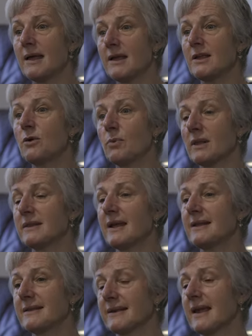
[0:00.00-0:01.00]
you will
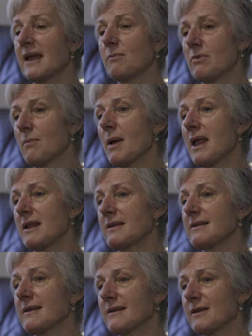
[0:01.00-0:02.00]
need to keep them
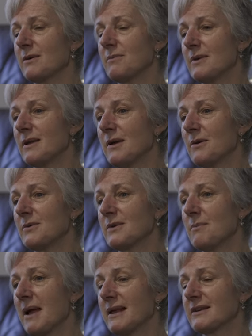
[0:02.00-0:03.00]
in to
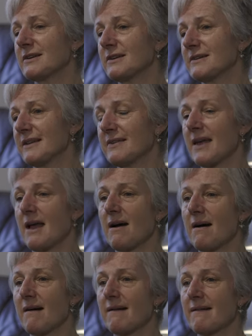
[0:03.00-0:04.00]
make sure that they
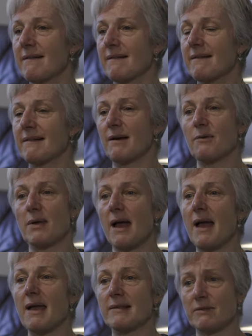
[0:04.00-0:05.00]
are
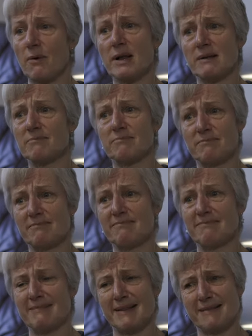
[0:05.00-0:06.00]
okay.
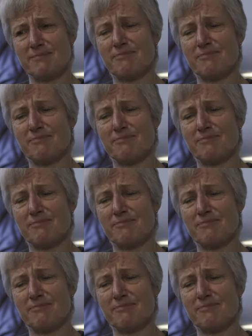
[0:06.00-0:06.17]
It's